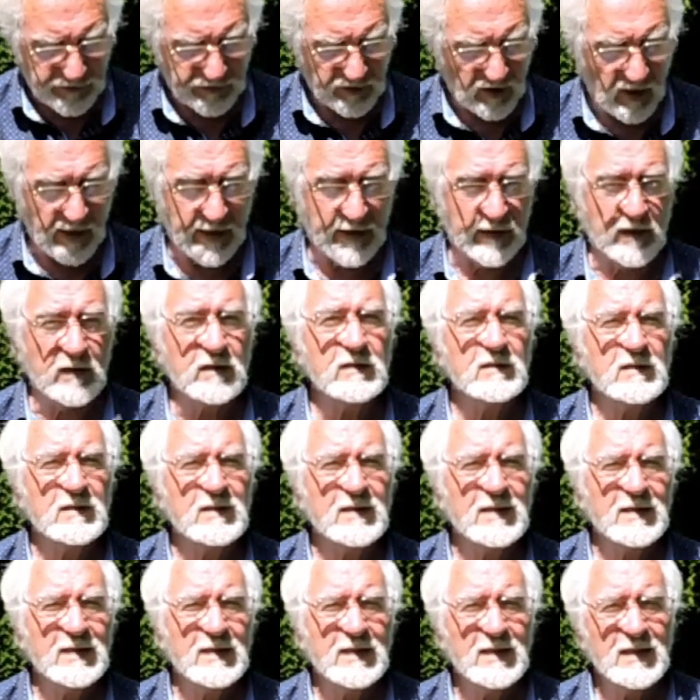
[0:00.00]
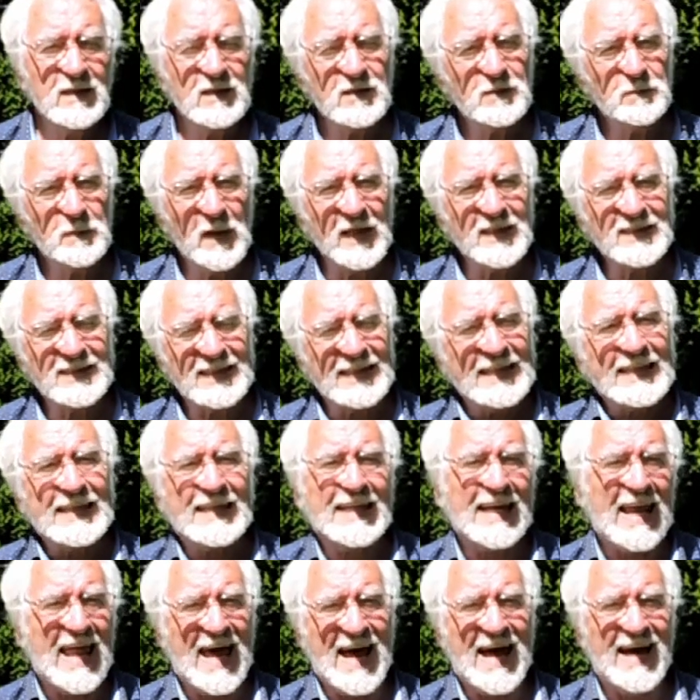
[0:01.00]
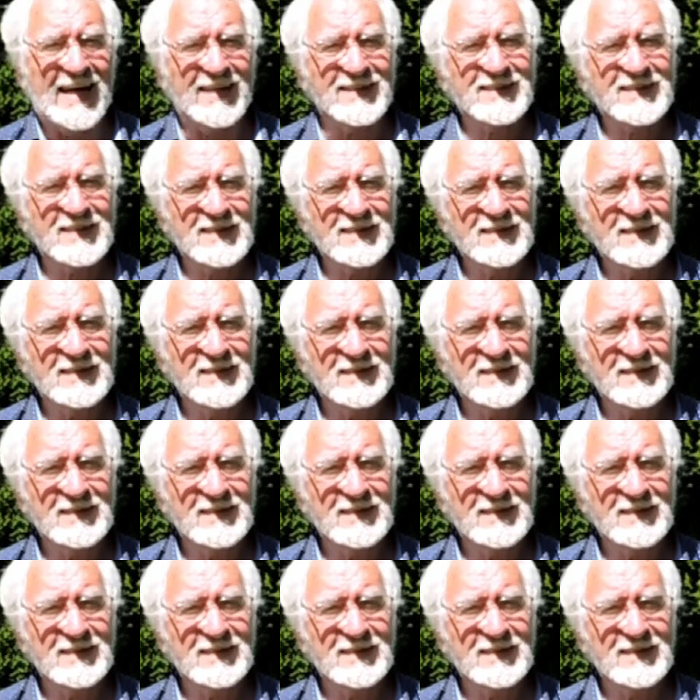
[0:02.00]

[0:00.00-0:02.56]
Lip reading: China. It's basically glass